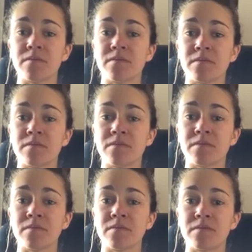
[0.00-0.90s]

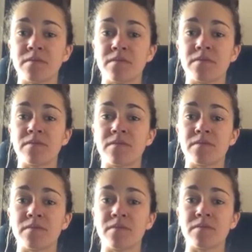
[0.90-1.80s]

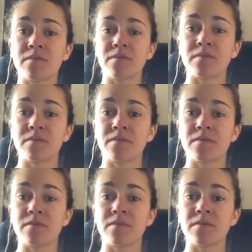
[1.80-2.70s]

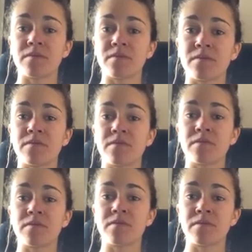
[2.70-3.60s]

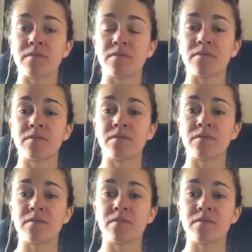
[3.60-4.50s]

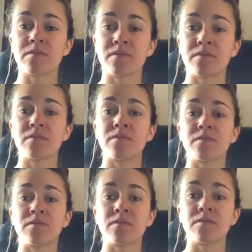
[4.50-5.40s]

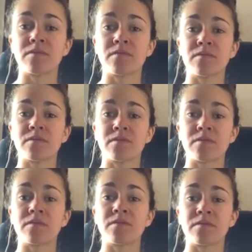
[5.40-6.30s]

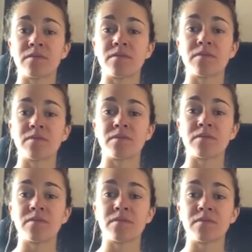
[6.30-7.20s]

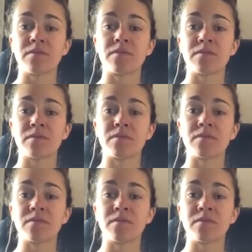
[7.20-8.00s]
[no speech]